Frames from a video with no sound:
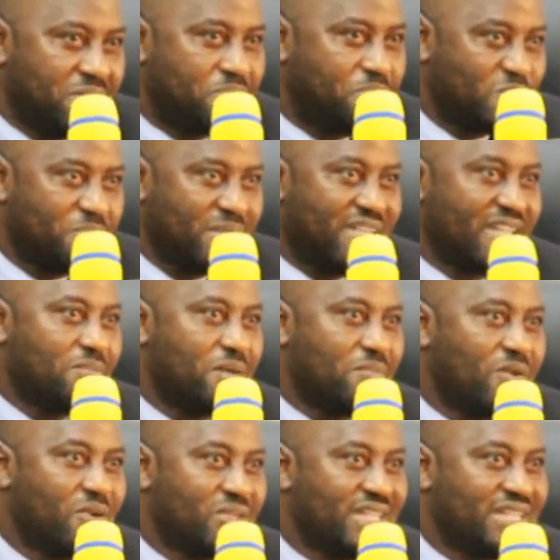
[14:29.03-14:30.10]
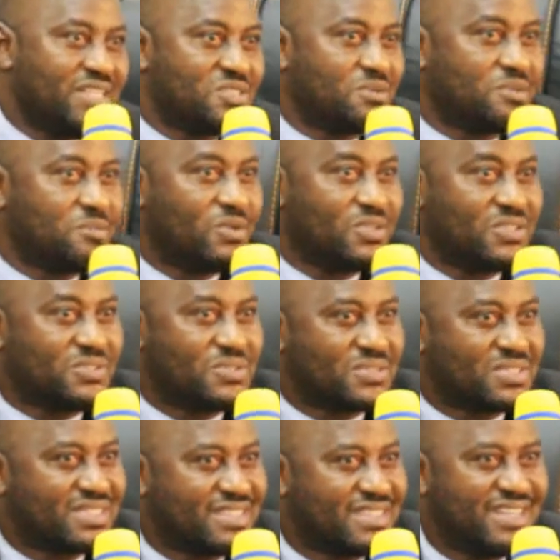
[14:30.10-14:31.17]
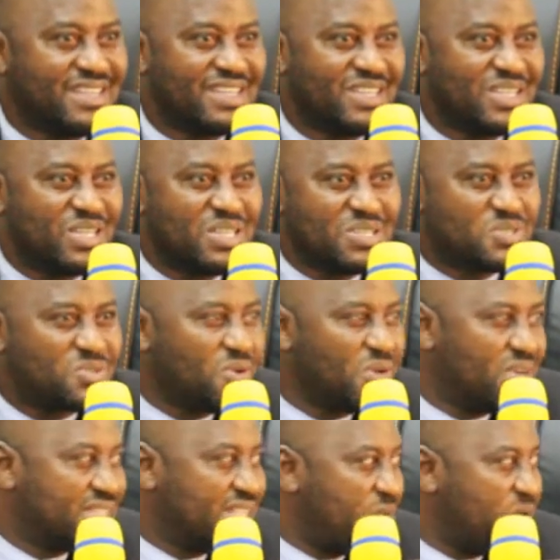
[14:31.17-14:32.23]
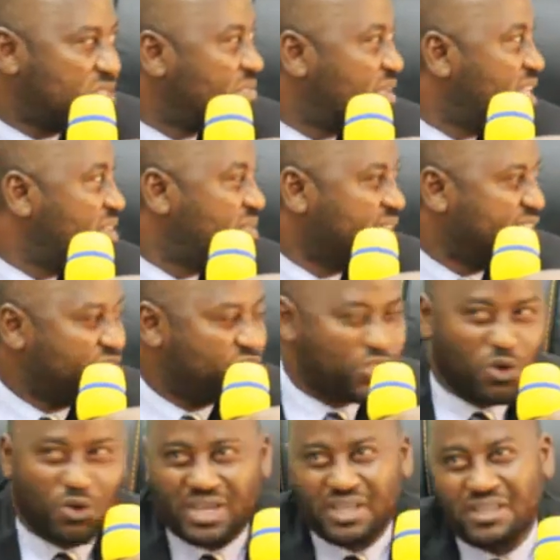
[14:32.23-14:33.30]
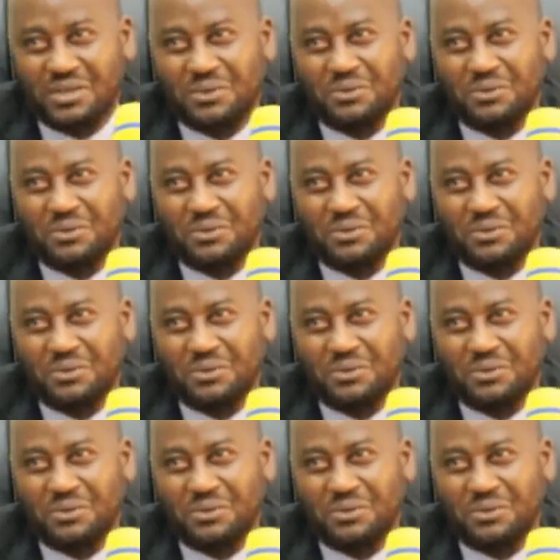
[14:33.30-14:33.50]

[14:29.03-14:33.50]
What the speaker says: put my name among the list of monitors. So that was very, very shocking,